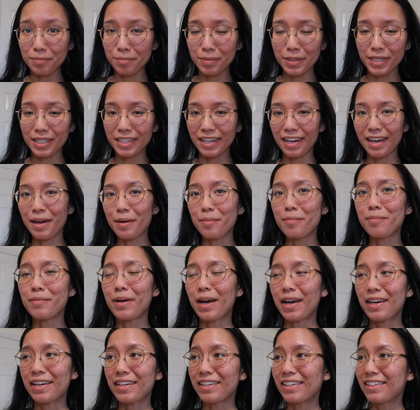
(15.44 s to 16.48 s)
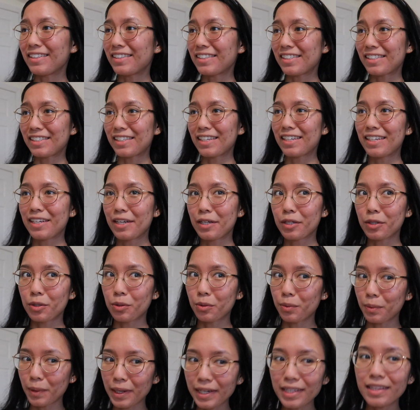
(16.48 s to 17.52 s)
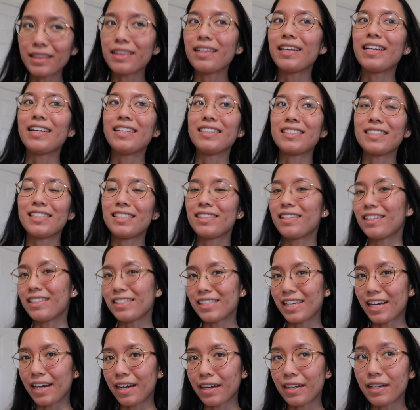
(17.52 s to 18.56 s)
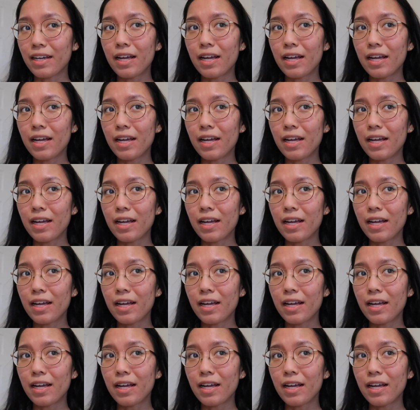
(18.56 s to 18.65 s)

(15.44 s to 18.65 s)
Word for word: p.m. It's quite late in the day